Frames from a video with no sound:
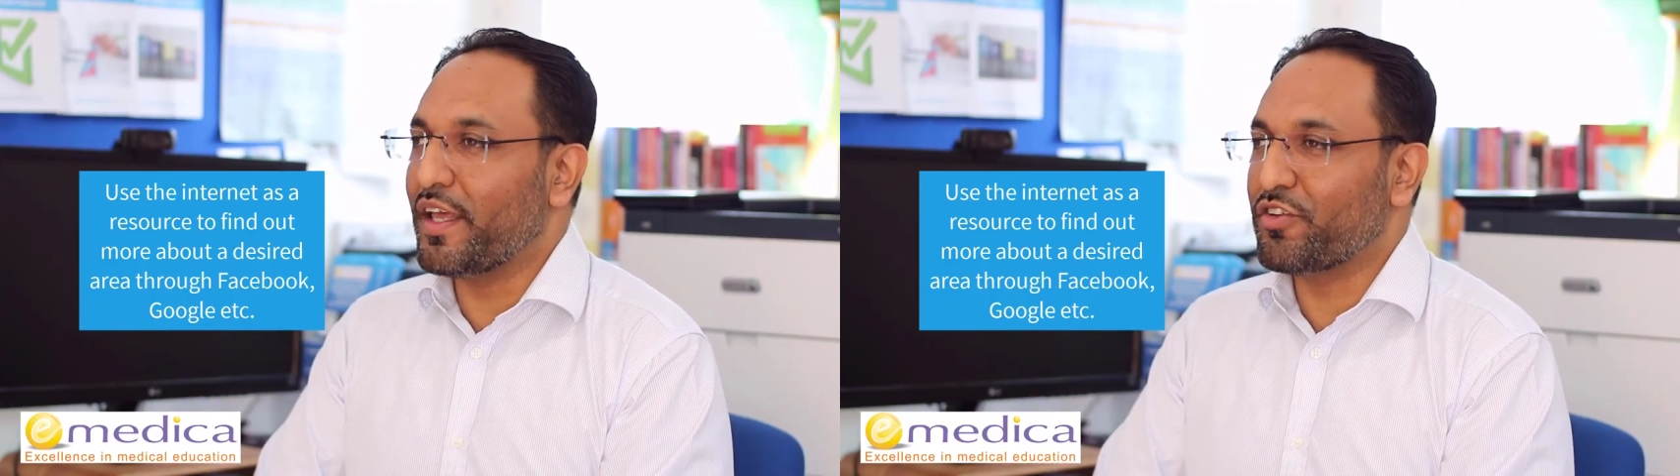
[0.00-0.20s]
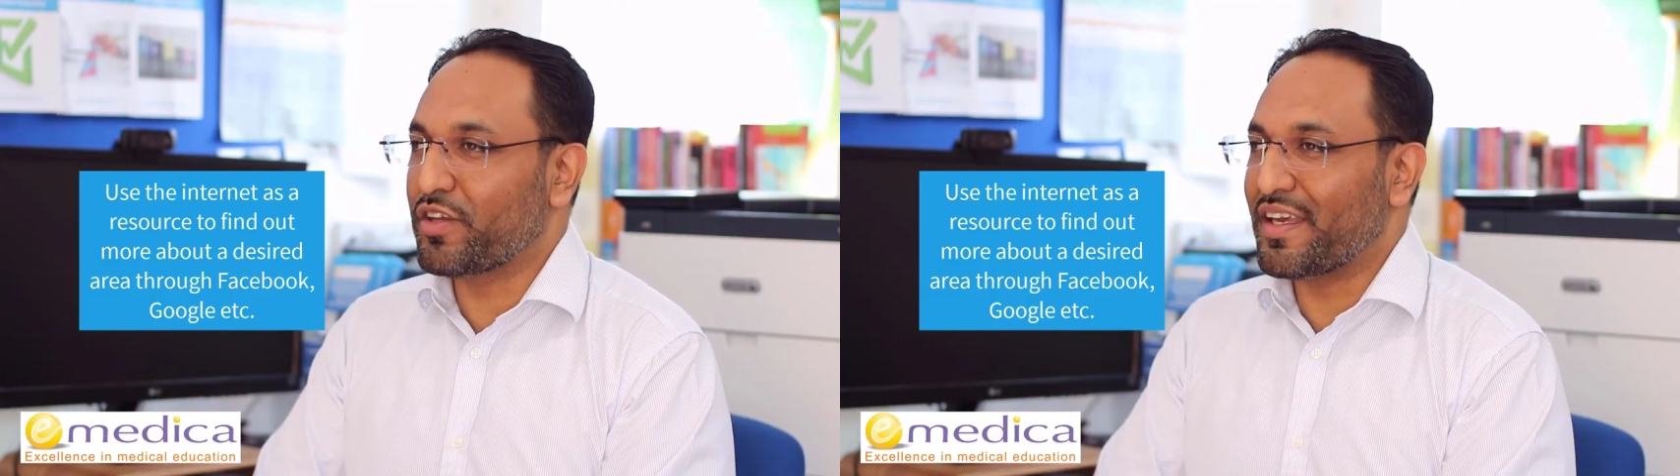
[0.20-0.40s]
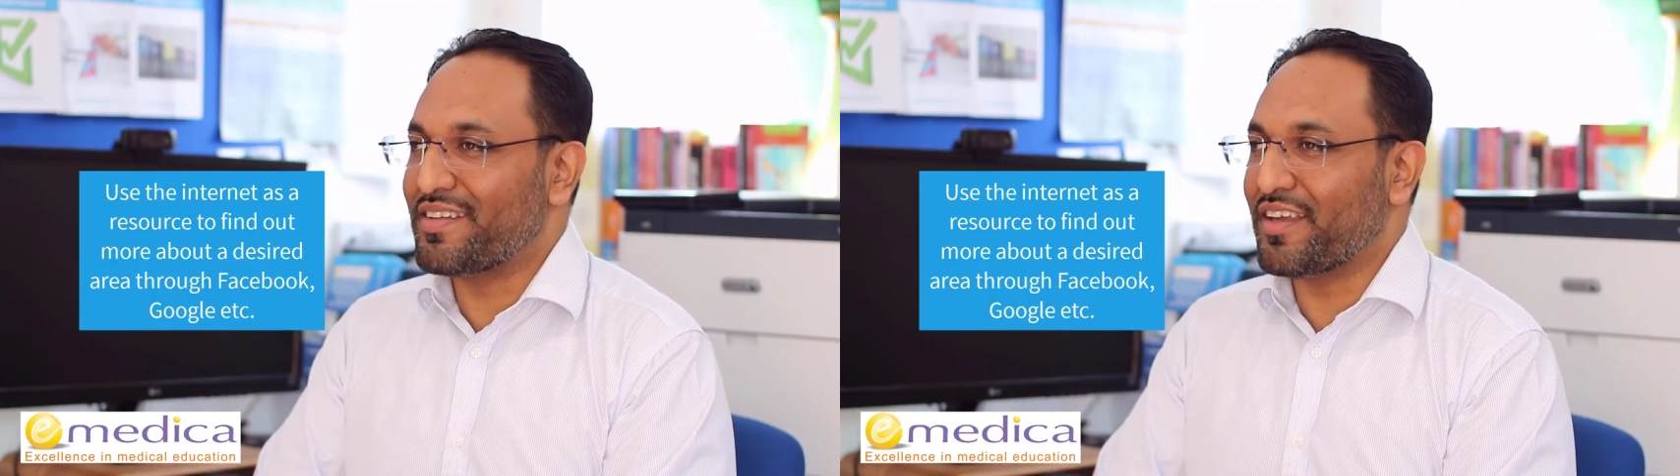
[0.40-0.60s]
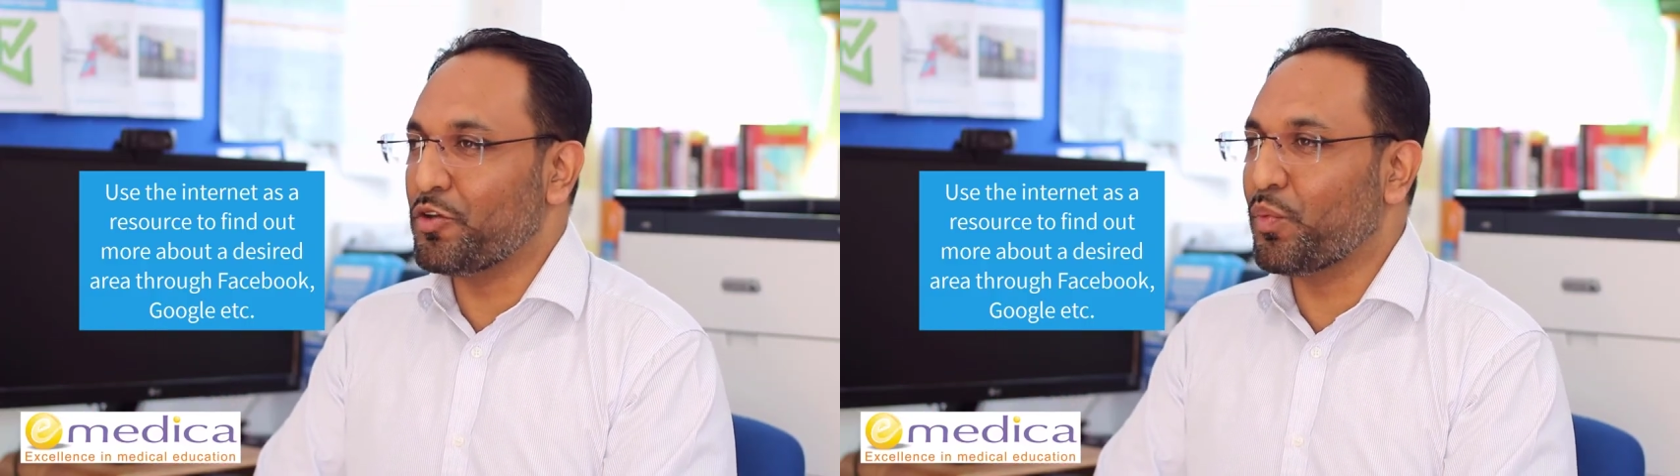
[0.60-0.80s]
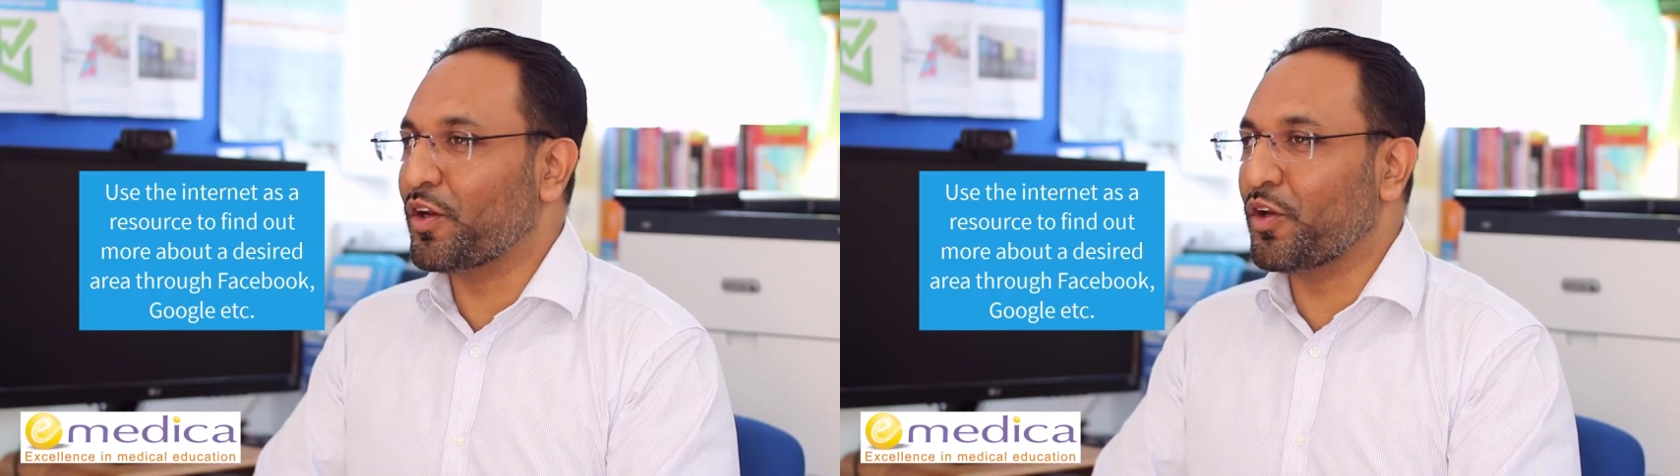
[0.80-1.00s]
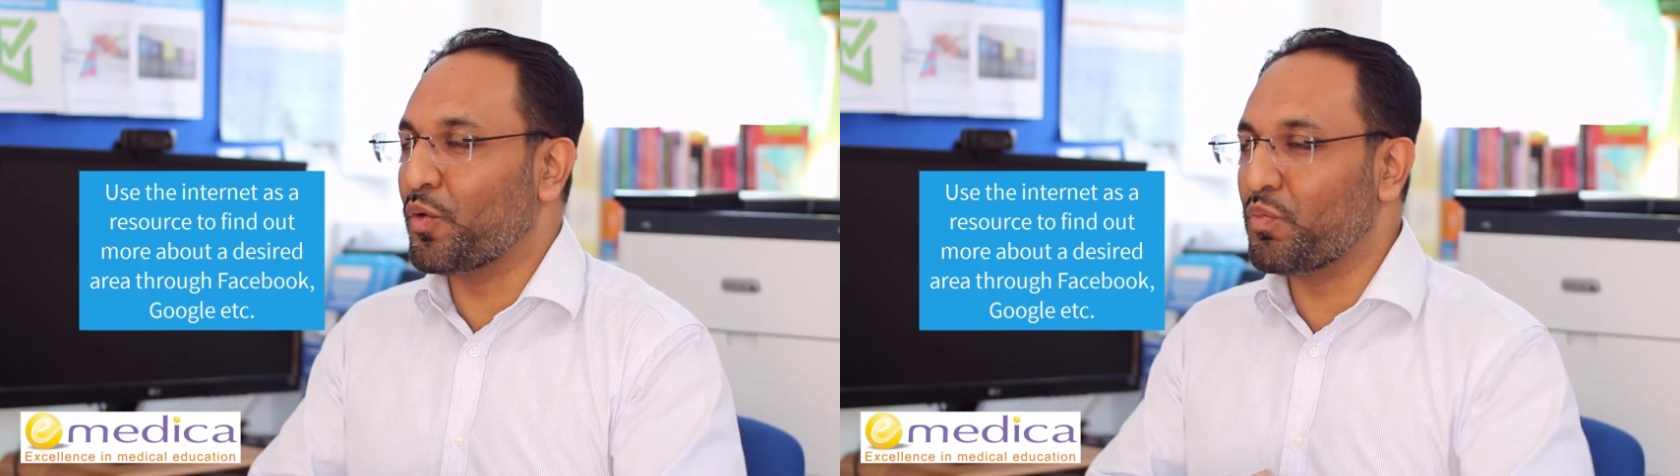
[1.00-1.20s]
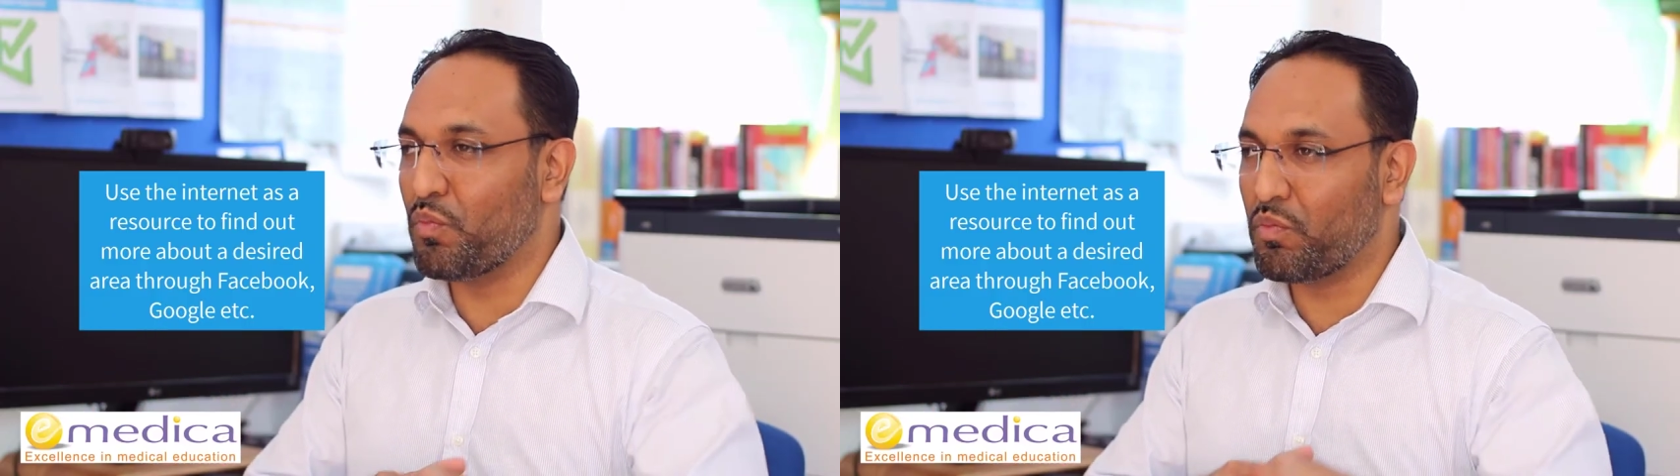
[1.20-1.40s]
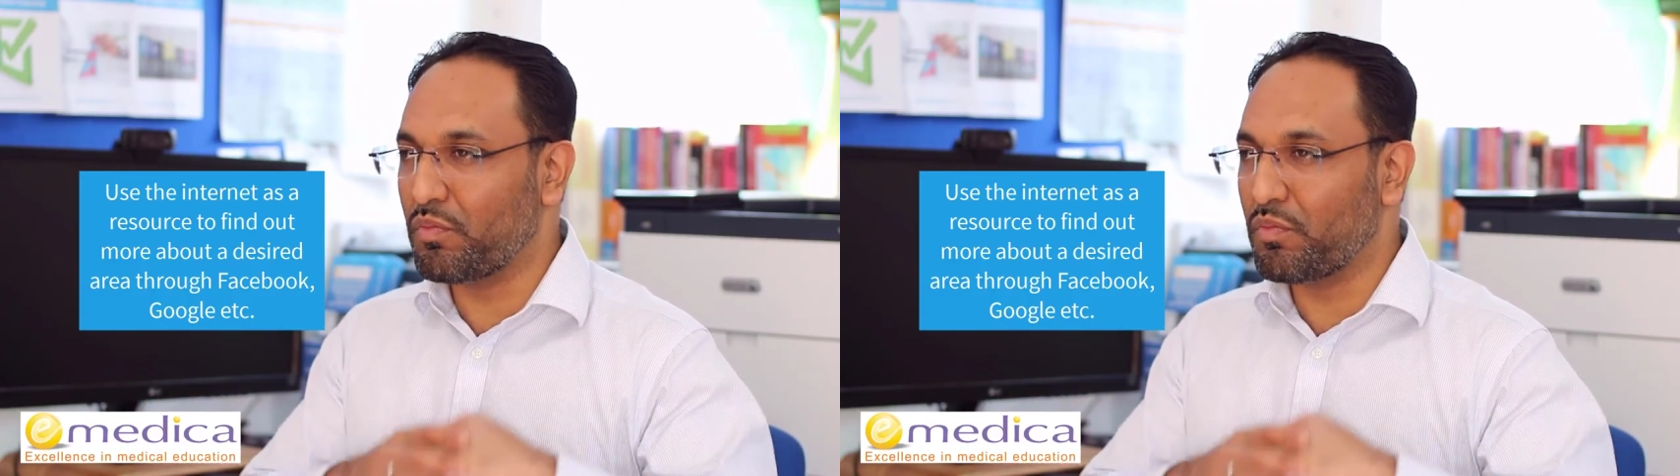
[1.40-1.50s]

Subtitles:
age kids and you want to know